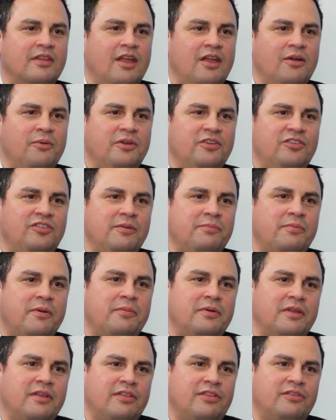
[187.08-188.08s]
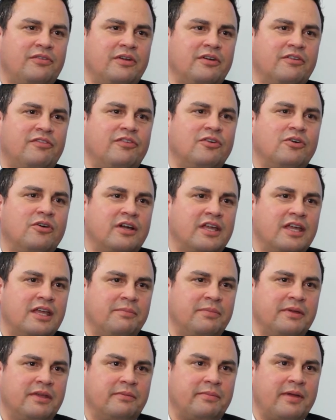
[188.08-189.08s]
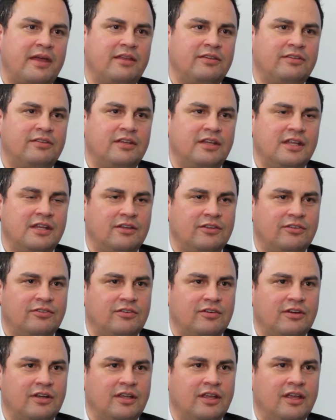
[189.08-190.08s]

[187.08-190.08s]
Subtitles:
We see probably 3 or 4 key big bets in the industry.